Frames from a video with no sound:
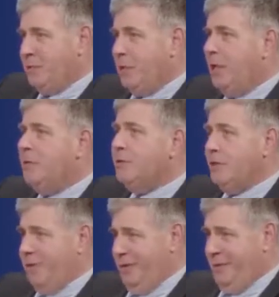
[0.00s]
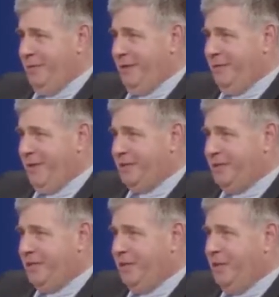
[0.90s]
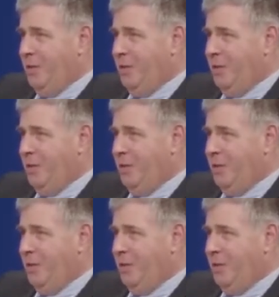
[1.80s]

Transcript: when he was in 2 different capacities.